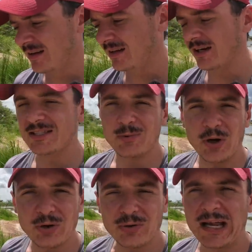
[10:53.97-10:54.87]
goes to
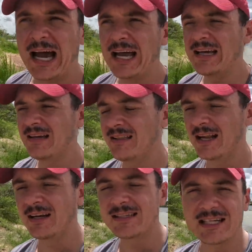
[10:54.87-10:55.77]
work all day,
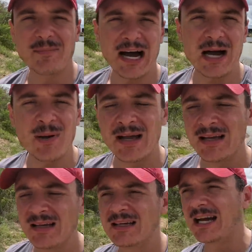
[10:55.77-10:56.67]
then goes to the pub,
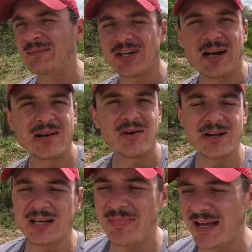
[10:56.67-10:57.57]
comes home, they're
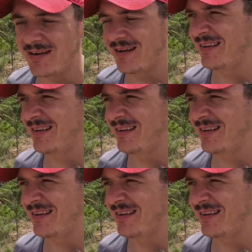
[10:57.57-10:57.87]
already in bed.